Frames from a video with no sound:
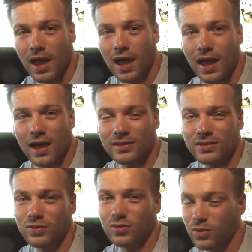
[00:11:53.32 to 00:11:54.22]

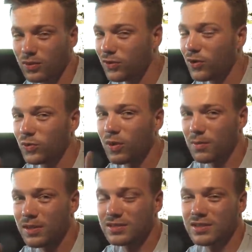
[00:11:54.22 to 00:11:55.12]
and you don't want
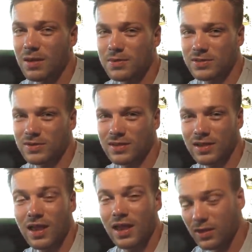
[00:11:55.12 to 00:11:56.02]
to miss an episode.
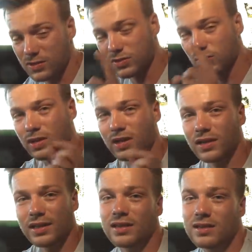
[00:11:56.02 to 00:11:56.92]
There's also a little
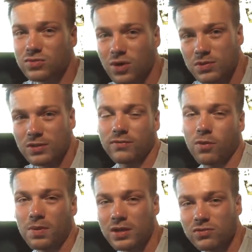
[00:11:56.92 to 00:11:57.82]
link in the description
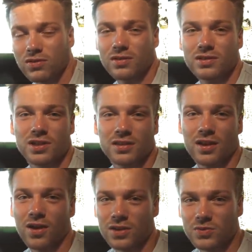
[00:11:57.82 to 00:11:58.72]
for Patreon. Check
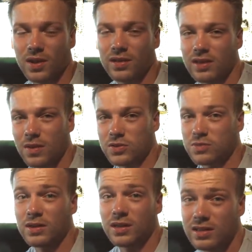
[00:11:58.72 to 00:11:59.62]
that out as well. That helps
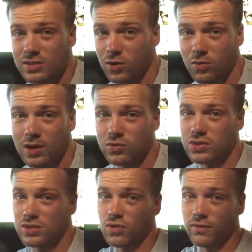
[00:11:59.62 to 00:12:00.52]
us making these
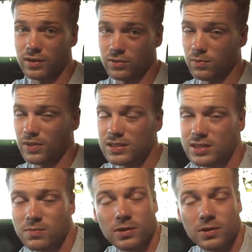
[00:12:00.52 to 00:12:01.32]
documentaries and traveling to the places